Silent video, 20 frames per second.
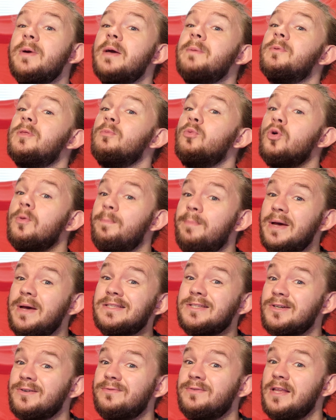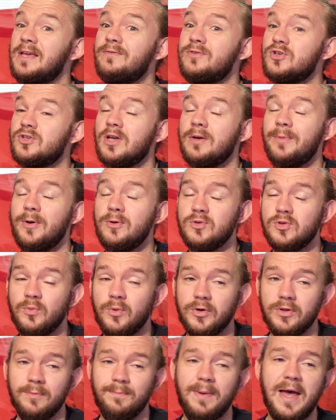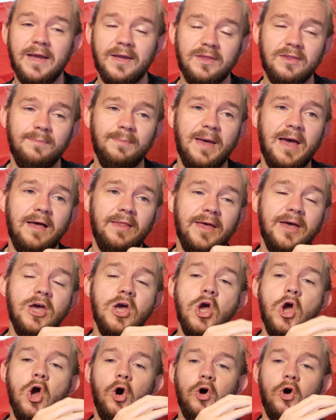Remember, the more bitter flavours come out toward the back of the palate.